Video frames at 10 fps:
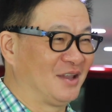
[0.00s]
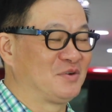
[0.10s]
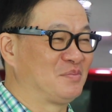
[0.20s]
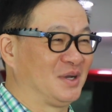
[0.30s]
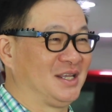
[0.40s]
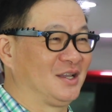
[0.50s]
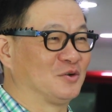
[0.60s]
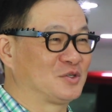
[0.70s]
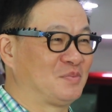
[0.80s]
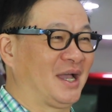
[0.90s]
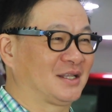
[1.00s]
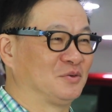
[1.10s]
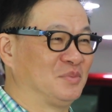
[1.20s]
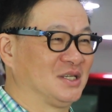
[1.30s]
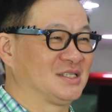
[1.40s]
everybody goes back
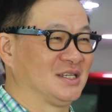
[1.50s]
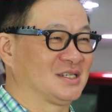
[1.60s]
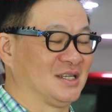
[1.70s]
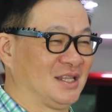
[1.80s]
to business,